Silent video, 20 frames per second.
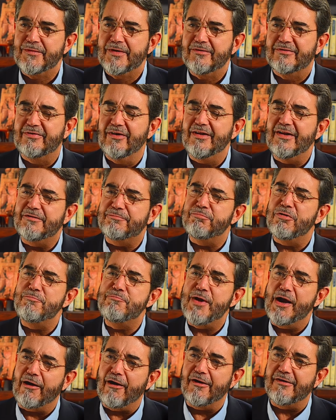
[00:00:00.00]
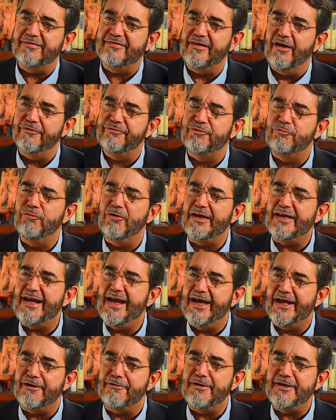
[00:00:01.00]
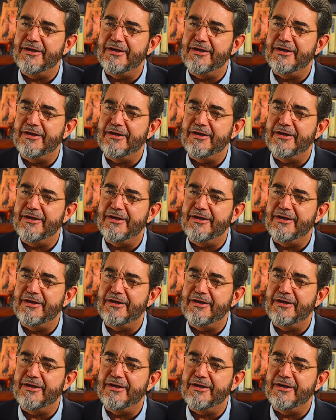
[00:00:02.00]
So let's prepare ourselves to really enter